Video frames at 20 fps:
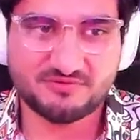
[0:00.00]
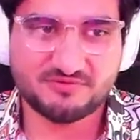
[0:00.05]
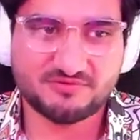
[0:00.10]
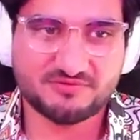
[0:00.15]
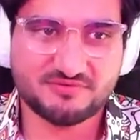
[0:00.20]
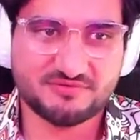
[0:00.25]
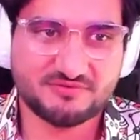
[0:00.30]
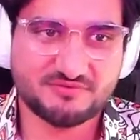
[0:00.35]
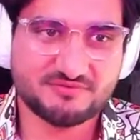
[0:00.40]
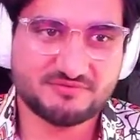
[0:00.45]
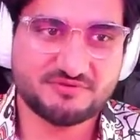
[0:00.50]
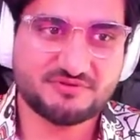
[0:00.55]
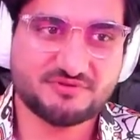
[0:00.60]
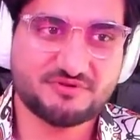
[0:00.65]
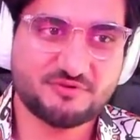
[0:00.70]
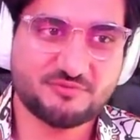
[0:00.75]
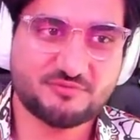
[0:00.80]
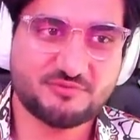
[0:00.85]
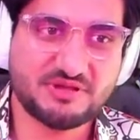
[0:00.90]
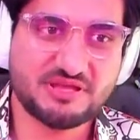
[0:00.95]
you
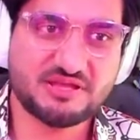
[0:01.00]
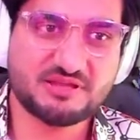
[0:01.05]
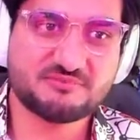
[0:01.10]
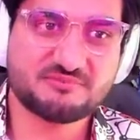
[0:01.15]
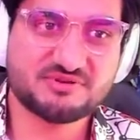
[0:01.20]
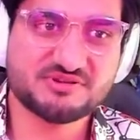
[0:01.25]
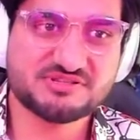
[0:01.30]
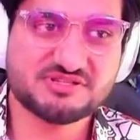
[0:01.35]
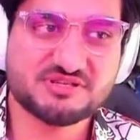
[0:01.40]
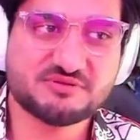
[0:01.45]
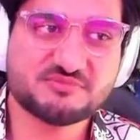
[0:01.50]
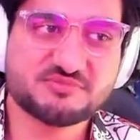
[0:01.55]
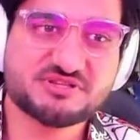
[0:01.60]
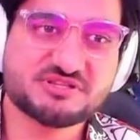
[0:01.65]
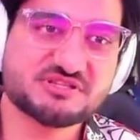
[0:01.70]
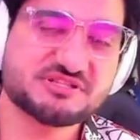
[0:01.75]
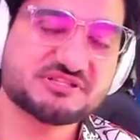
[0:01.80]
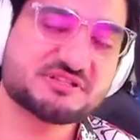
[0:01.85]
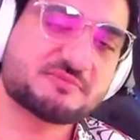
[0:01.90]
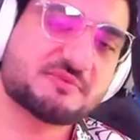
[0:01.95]
know, making
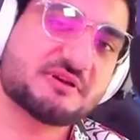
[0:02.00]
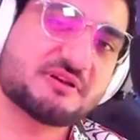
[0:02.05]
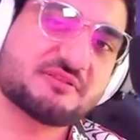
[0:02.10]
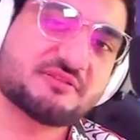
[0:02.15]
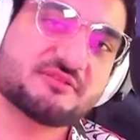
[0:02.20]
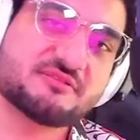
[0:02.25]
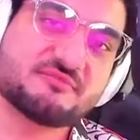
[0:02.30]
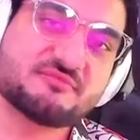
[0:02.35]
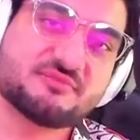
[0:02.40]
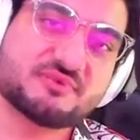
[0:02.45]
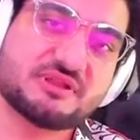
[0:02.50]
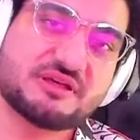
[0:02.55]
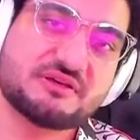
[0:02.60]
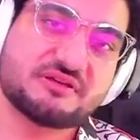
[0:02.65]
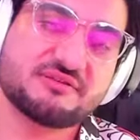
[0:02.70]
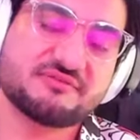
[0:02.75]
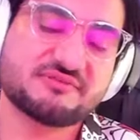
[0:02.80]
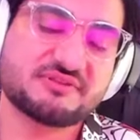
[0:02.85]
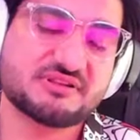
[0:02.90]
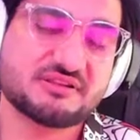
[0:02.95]
presumptions about them without
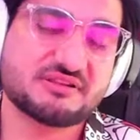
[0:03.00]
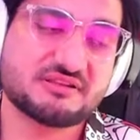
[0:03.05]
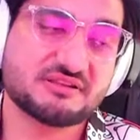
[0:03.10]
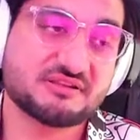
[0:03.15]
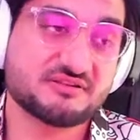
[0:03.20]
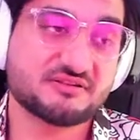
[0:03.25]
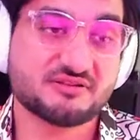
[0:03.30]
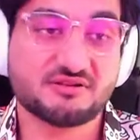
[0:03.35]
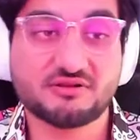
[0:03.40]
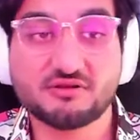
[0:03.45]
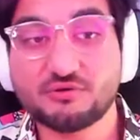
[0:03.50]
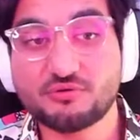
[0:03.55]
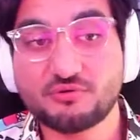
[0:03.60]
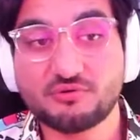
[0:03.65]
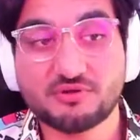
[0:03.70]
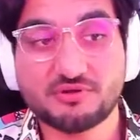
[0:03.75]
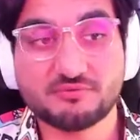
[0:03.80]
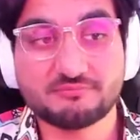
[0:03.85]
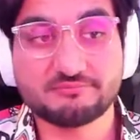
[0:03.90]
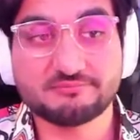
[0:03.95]
even getting to know
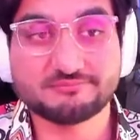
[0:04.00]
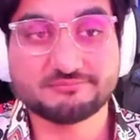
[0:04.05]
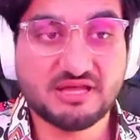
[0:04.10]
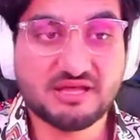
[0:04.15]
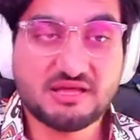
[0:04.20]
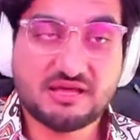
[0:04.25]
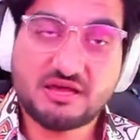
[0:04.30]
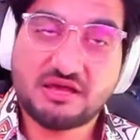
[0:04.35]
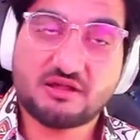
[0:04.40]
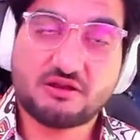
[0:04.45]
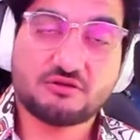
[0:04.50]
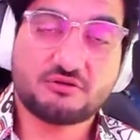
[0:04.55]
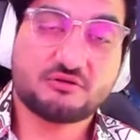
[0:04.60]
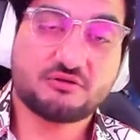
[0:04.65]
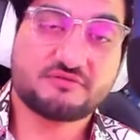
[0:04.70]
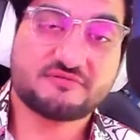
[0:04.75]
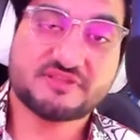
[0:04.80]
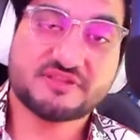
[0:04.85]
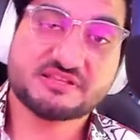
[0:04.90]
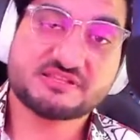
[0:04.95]
them. I don't know
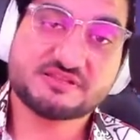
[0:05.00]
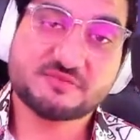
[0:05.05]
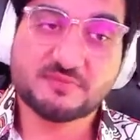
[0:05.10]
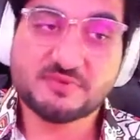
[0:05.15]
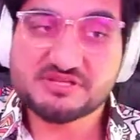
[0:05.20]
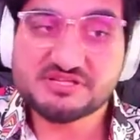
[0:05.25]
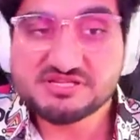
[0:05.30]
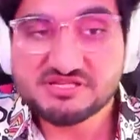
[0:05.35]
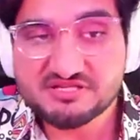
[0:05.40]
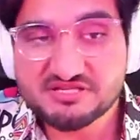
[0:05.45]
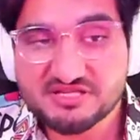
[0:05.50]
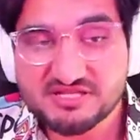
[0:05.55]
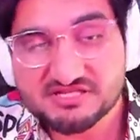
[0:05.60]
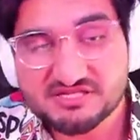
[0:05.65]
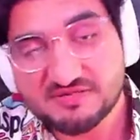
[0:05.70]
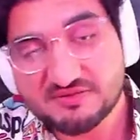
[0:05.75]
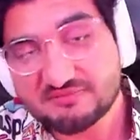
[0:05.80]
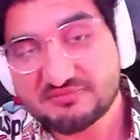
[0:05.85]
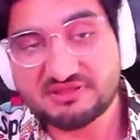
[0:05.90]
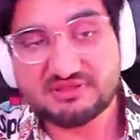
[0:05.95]
if that's a message. That's
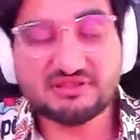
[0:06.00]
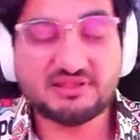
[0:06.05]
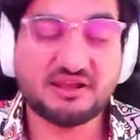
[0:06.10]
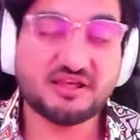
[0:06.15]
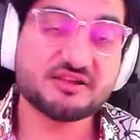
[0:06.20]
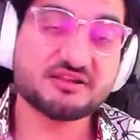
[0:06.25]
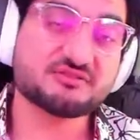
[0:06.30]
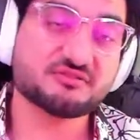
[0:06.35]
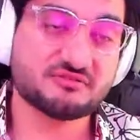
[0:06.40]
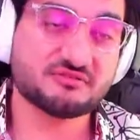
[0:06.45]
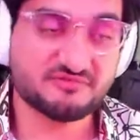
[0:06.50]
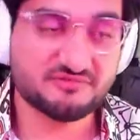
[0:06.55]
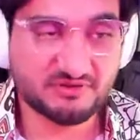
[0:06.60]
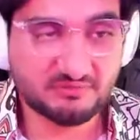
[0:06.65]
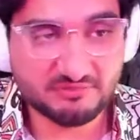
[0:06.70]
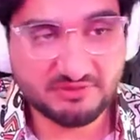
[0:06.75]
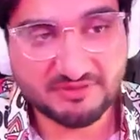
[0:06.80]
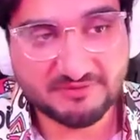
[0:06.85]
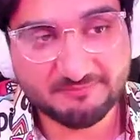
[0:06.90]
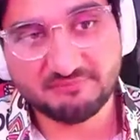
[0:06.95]
something that I took
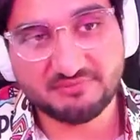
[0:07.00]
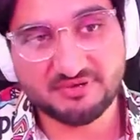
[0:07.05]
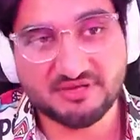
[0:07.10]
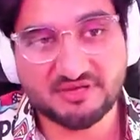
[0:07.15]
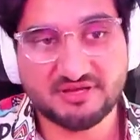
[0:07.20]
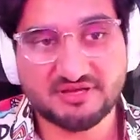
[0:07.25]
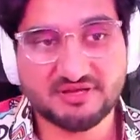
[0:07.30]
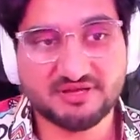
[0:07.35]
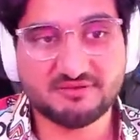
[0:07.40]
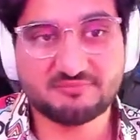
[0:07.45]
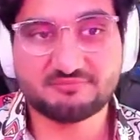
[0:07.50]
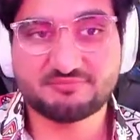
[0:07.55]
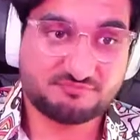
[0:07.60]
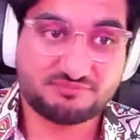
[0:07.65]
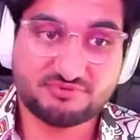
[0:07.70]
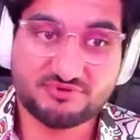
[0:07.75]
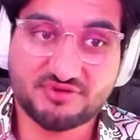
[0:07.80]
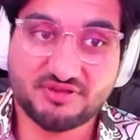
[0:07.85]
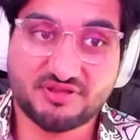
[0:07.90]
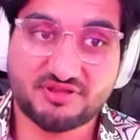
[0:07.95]
from it, but
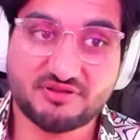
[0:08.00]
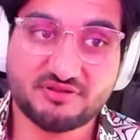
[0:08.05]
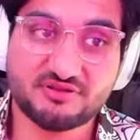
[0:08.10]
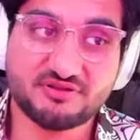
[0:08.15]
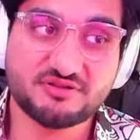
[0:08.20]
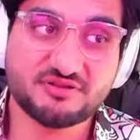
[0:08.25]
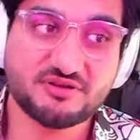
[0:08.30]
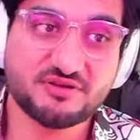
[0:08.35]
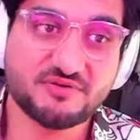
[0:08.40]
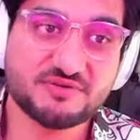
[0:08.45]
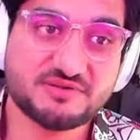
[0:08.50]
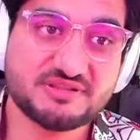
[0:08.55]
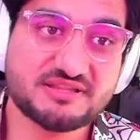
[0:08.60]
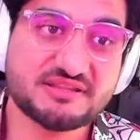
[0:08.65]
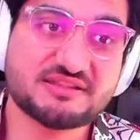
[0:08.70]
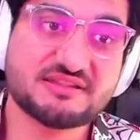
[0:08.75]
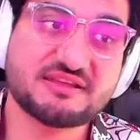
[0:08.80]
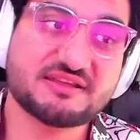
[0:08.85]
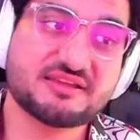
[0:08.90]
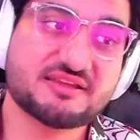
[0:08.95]
pretty good, you know. And
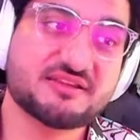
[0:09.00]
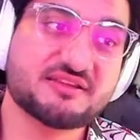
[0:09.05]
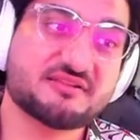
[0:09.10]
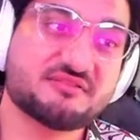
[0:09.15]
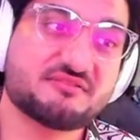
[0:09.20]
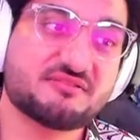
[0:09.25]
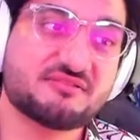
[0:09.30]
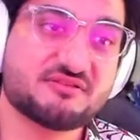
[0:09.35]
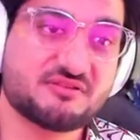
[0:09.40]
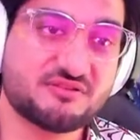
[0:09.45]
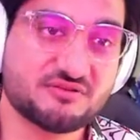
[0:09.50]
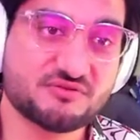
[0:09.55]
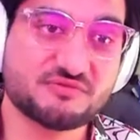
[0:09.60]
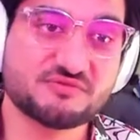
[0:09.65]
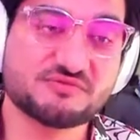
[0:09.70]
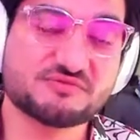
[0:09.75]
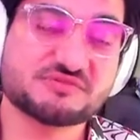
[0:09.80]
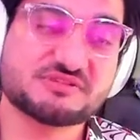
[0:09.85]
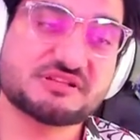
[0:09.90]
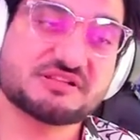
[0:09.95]
then that kid
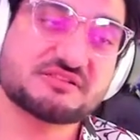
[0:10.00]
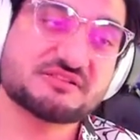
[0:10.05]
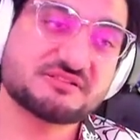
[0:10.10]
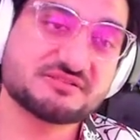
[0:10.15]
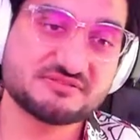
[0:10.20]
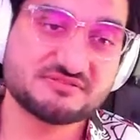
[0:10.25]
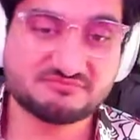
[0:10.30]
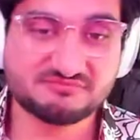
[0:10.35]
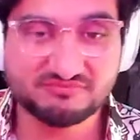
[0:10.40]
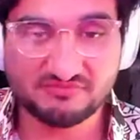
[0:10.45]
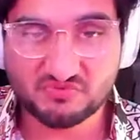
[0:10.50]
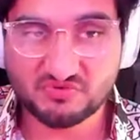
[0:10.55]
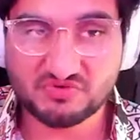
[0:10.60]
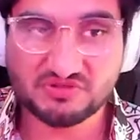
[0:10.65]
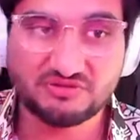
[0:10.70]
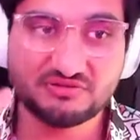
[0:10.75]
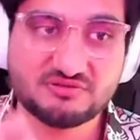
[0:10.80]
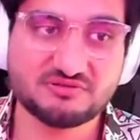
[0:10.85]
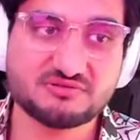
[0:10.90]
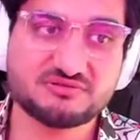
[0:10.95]
goes and,
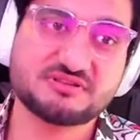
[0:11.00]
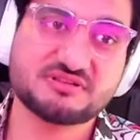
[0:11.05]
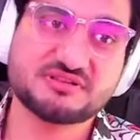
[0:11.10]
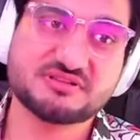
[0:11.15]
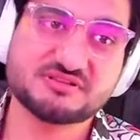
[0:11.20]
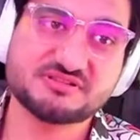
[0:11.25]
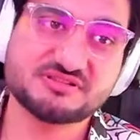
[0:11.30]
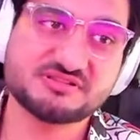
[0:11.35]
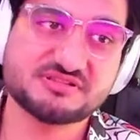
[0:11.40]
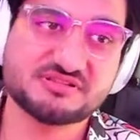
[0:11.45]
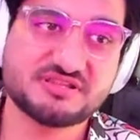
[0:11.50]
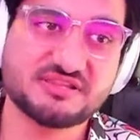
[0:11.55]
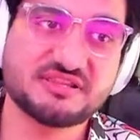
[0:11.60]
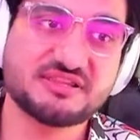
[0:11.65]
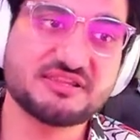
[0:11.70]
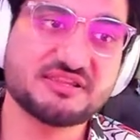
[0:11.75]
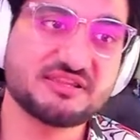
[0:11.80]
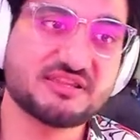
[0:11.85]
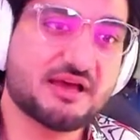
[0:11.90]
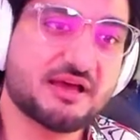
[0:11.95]
well, does
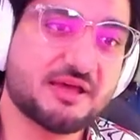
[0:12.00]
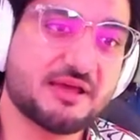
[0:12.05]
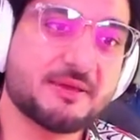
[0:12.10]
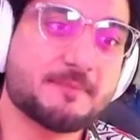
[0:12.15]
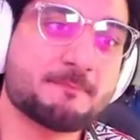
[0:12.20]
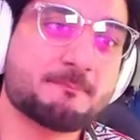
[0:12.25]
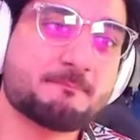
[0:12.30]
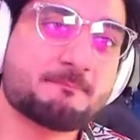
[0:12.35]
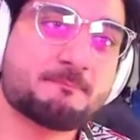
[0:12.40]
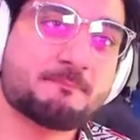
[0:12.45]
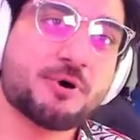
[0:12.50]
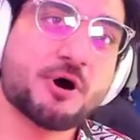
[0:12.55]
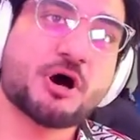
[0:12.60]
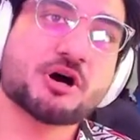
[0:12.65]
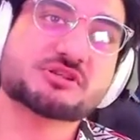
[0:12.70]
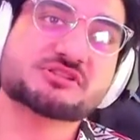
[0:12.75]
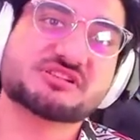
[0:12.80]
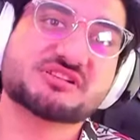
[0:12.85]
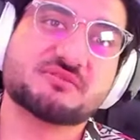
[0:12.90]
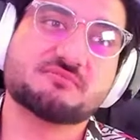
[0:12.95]
the
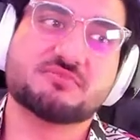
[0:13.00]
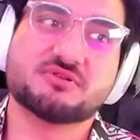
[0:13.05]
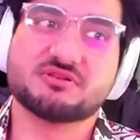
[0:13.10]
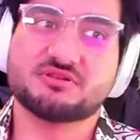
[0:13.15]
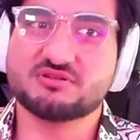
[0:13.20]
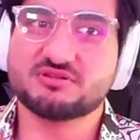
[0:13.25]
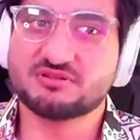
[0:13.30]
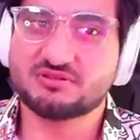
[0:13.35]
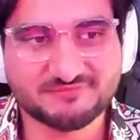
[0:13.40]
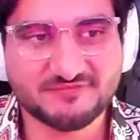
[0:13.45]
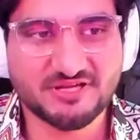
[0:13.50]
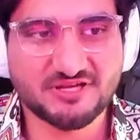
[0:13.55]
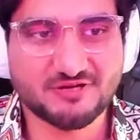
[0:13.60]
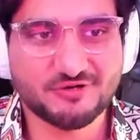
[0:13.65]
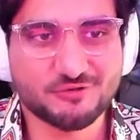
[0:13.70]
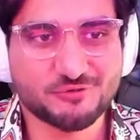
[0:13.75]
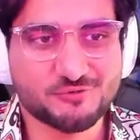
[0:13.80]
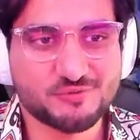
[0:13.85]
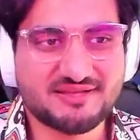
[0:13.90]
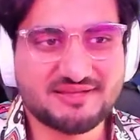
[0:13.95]
impossible, you
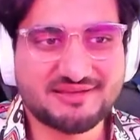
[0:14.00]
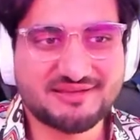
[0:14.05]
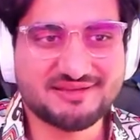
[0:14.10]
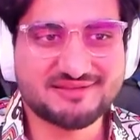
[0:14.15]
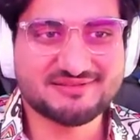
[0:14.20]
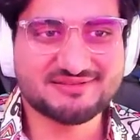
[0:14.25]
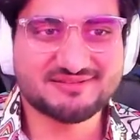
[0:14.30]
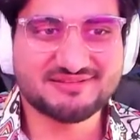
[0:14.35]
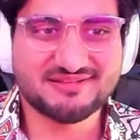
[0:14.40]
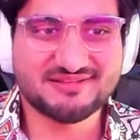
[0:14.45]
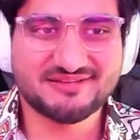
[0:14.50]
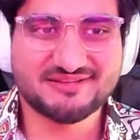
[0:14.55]
know. And